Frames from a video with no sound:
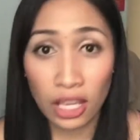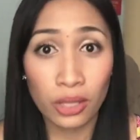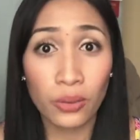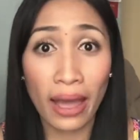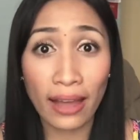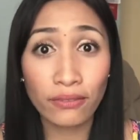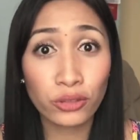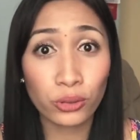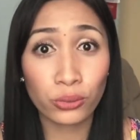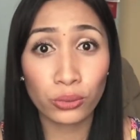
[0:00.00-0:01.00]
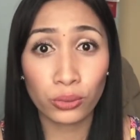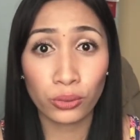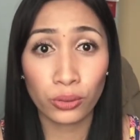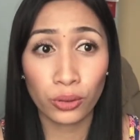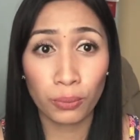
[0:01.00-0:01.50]
You have to
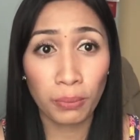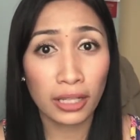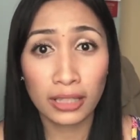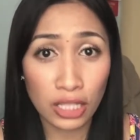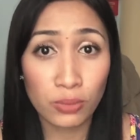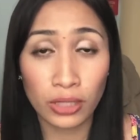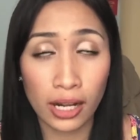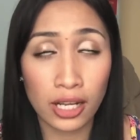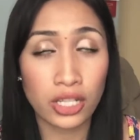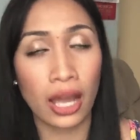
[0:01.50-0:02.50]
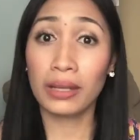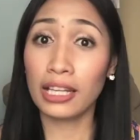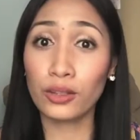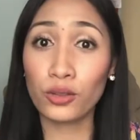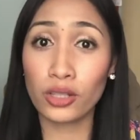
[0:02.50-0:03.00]
retouch mo talaga siya. My
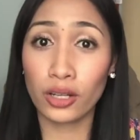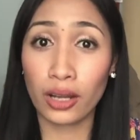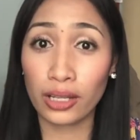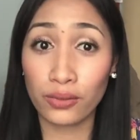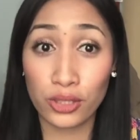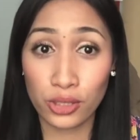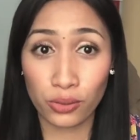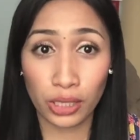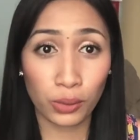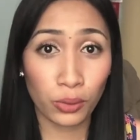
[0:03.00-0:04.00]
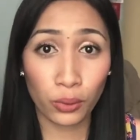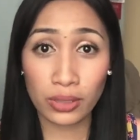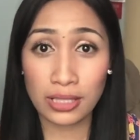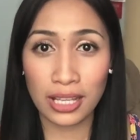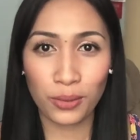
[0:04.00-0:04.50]
tattoos are kind of discreet. You would
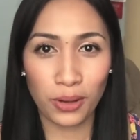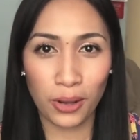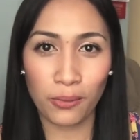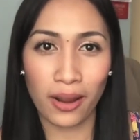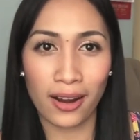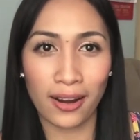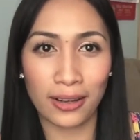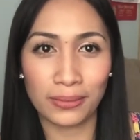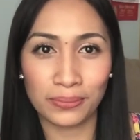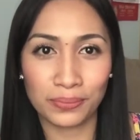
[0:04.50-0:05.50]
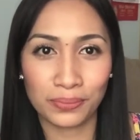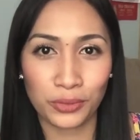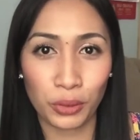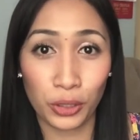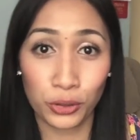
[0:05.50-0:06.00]
only see it when I wear when
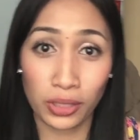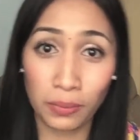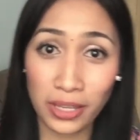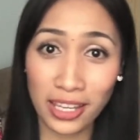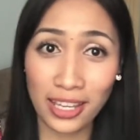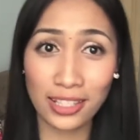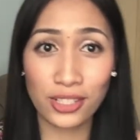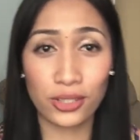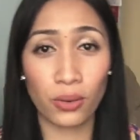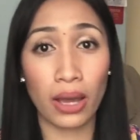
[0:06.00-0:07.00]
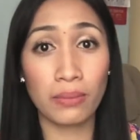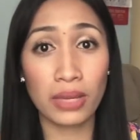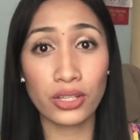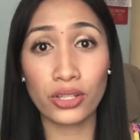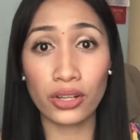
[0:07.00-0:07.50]
I go to the beach. So I
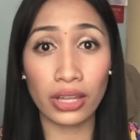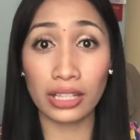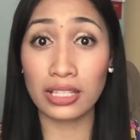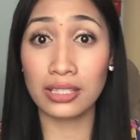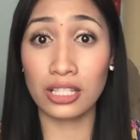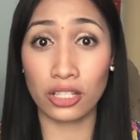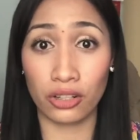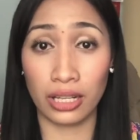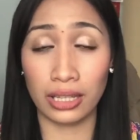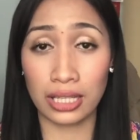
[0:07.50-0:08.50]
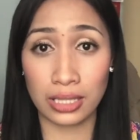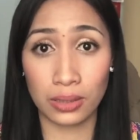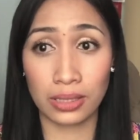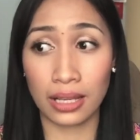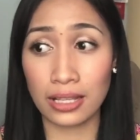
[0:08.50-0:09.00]
make sure that it's discreet.
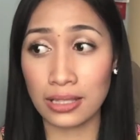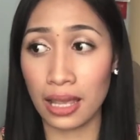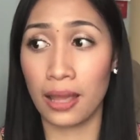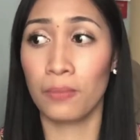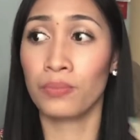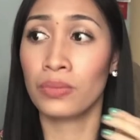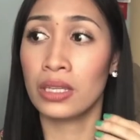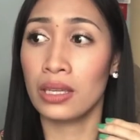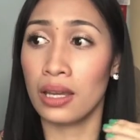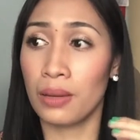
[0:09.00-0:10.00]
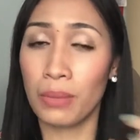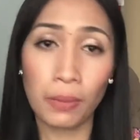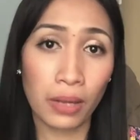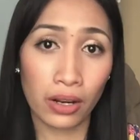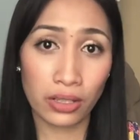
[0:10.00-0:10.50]
It's kasi my
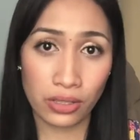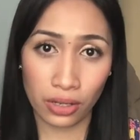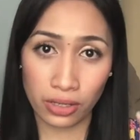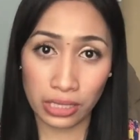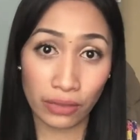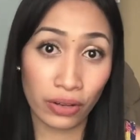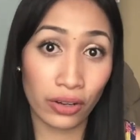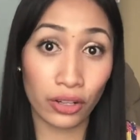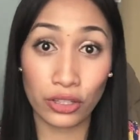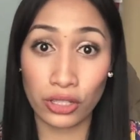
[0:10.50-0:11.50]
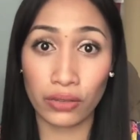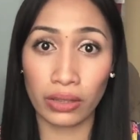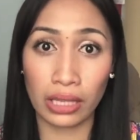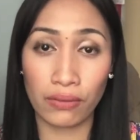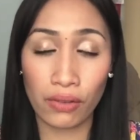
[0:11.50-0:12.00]
parents are still very conservative.